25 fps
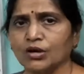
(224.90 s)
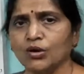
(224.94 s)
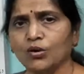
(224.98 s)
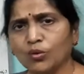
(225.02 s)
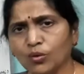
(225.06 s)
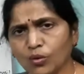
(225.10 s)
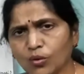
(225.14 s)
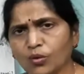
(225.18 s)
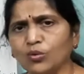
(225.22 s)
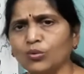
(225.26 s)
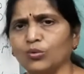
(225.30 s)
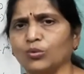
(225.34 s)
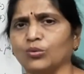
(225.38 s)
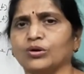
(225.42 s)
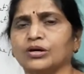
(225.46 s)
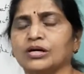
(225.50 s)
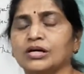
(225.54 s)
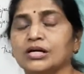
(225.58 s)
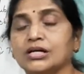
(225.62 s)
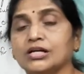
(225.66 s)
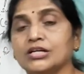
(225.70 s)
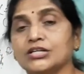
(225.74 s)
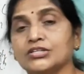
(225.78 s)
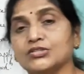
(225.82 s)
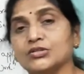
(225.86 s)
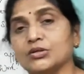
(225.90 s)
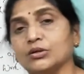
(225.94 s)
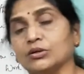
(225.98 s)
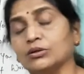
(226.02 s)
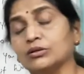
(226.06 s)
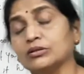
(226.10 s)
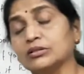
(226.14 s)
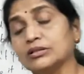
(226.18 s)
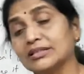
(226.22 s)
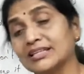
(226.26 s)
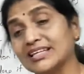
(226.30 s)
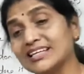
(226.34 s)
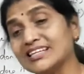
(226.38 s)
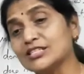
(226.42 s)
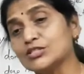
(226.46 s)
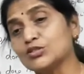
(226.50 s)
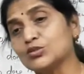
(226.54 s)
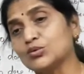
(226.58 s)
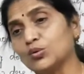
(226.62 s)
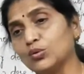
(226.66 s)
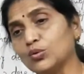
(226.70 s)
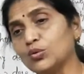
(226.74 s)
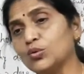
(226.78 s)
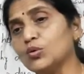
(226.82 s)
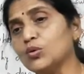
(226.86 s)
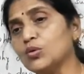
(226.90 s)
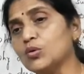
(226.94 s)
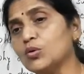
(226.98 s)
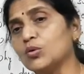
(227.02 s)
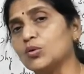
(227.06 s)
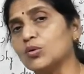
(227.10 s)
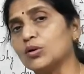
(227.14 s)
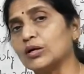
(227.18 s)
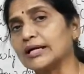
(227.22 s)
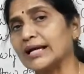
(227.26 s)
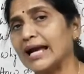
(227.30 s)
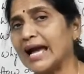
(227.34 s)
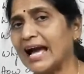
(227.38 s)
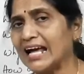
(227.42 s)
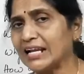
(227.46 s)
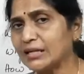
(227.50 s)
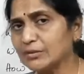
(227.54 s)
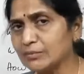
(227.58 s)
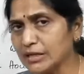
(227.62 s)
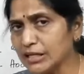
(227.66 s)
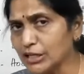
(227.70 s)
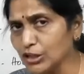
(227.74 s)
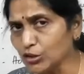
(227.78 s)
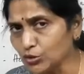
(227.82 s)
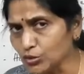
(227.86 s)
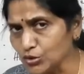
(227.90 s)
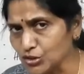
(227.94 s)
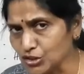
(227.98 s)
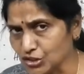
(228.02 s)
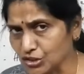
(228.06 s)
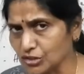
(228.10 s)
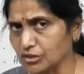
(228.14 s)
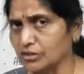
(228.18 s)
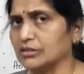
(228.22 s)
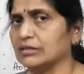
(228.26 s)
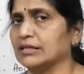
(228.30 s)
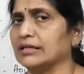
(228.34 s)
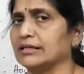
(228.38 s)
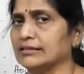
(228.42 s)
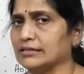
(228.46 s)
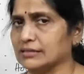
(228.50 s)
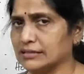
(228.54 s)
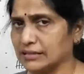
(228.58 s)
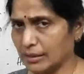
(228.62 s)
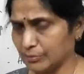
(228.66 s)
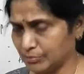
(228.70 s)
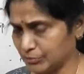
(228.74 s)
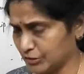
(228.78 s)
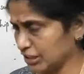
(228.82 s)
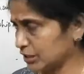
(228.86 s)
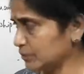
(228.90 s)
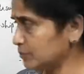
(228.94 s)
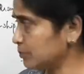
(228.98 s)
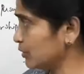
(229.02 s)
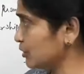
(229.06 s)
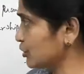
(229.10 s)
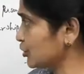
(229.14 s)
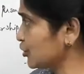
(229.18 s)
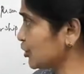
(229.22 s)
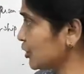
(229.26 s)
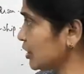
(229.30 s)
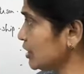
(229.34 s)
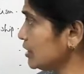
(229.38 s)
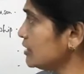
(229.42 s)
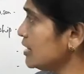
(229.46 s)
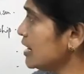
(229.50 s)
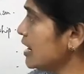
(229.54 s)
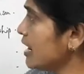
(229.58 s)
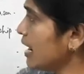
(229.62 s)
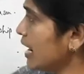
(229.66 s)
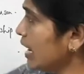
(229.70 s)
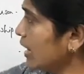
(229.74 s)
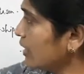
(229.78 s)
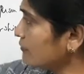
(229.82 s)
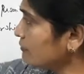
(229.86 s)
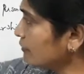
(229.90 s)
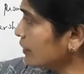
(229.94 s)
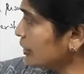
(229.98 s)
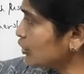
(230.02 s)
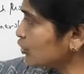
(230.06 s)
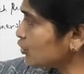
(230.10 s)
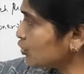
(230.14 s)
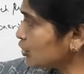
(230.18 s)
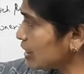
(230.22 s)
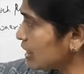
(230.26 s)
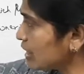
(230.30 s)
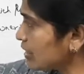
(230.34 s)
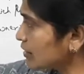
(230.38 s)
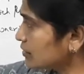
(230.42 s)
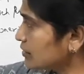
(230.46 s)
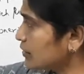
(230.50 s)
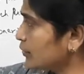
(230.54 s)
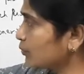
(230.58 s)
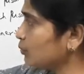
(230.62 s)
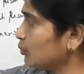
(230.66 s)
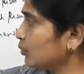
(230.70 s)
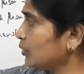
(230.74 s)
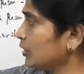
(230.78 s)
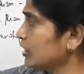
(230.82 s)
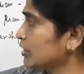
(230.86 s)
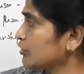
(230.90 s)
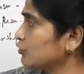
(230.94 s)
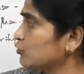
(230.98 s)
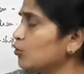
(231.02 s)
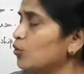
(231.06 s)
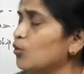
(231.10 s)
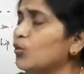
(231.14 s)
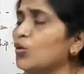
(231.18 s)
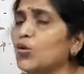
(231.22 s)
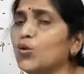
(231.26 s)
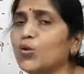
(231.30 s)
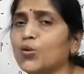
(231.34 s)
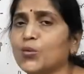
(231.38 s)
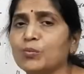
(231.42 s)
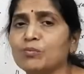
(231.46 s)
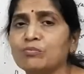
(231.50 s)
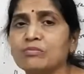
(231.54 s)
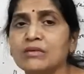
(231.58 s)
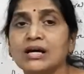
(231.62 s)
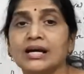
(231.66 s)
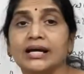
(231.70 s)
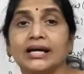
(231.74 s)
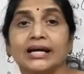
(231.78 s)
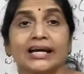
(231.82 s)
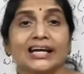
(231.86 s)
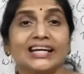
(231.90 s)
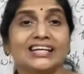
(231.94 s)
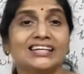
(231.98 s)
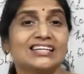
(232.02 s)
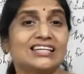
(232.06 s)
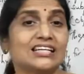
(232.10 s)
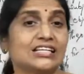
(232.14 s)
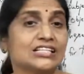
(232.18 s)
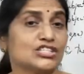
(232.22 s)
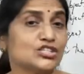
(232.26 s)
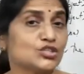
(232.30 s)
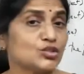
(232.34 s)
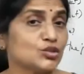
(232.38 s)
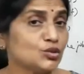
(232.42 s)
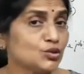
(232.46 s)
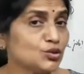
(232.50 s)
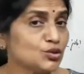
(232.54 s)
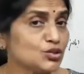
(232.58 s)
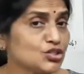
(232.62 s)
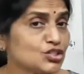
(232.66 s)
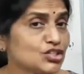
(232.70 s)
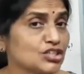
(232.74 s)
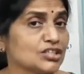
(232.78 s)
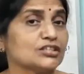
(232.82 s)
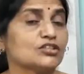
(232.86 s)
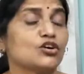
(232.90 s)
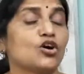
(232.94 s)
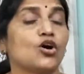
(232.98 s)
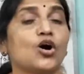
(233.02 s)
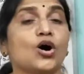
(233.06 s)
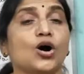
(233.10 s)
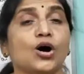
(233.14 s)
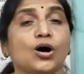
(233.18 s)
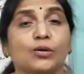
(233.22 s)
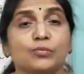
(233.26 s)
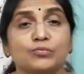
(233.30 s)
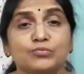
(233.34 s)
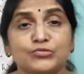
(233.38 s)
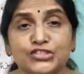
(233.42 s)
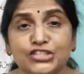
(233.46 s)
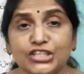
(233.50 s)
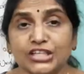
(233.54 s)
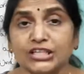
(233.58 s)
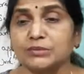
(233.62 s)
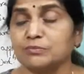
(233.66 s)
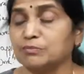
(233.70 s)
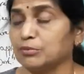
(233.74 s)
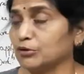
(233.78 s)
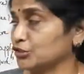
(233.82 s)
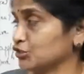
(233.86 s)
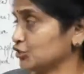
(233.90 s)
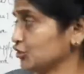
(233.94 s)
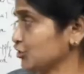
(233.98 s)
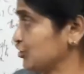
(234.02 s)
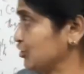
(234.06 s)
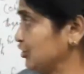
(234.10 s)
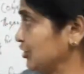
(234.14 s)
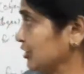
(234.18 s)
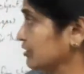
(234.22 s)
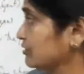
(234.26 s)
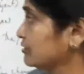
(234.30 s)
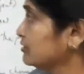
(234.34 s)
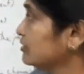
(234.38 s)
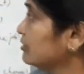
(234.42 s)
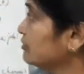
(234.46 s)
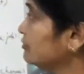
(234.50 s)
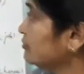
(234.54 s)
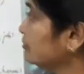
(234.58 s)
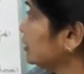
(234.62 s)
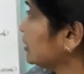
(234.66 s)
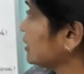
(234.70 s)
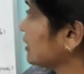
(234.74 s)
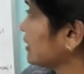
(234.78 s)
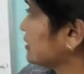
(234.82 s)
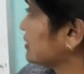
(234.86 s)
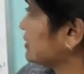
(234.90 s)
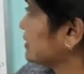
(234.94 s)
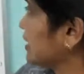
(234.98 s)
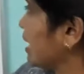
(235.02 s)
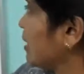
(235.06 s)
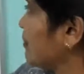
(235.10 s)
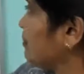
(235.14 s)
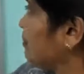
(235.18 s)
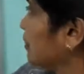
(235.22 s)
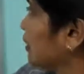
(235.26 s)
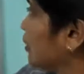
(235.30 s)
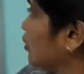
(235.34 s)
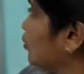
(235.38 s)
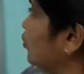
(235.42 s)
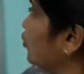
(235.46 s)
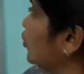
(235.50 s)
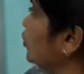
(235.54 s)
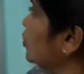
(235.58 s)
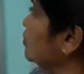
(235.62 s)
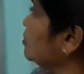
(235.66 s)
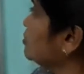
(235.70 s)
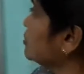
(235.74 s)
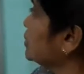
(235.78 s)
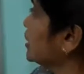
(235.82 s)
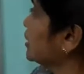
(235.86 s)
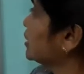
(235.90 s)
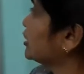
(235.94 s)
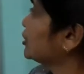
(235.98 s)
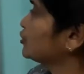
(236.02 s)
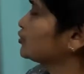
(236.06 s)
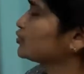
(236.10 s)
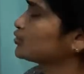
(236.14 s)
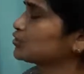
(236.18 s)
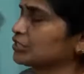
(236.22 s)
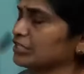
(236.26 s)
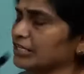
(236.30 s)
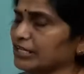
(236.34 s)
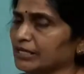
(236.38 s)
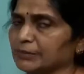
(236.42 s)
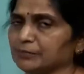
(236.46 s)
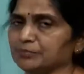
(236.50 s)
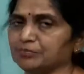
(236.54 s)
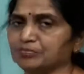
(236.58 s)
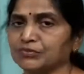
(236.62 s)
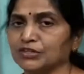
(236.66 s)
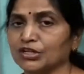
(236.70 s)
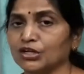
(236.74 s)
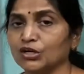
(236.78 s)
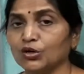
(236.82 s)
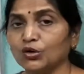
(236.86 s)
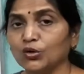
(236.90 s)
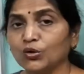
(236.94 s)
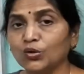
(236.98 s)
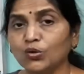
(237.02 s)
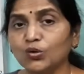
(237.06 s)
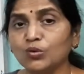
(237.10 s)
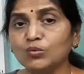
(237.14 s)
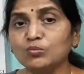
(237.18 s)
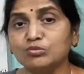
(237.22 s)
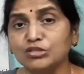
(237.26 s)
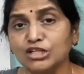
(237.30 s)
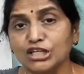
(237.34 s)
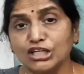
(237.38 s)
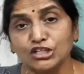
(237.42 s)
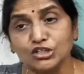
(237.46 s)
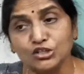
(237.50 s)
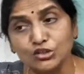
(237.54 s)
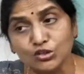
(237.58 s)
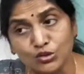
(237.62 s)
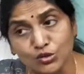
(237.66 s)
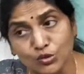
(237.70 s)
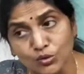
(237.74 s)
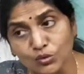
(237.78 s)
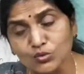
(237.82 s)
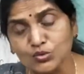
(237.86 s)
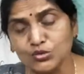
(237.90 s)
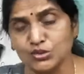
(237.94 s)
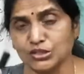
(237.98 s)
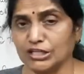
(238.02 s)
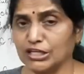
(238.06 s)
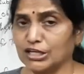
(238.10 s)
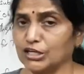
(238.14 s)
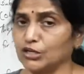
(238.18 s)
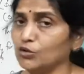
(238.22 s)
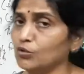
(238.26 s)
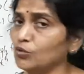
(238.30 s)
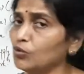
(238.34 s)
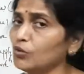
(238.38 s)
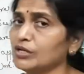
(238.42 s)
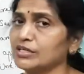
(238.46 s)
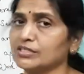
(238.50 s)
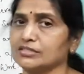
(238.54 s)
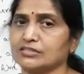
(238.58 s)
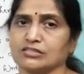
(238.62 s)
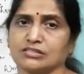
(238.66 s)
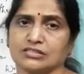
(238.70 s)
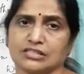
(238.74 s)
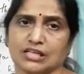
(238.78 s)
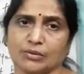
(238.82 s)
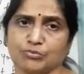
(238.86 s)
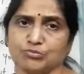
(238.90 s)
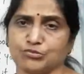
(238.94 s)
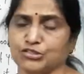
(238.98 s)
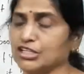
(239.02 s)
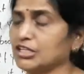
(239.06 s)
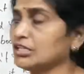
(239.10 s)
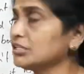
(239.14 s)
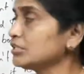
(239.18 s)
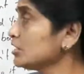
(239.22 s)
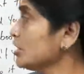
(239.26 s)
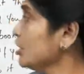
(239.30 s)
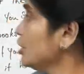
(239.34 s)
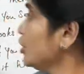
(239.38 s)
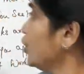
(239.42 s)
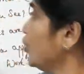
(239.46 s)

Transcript: Who. So this who can be used in the subject position, and when you take the word whom, it is used in the object position. For example, whom did you see? Whom did you see? You is the subject.